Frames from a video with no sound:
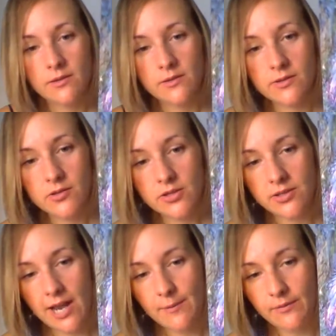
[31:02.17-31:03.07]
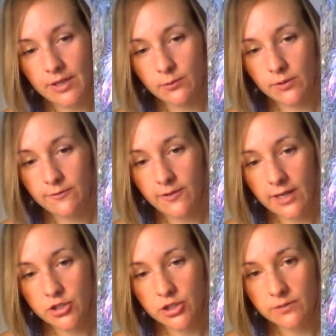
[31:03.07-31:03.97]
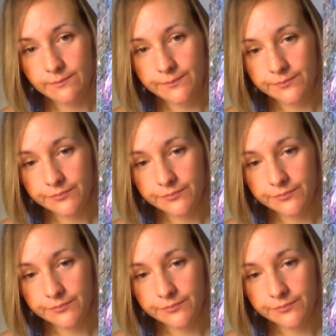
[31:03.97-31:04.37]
This is just time of like reflection.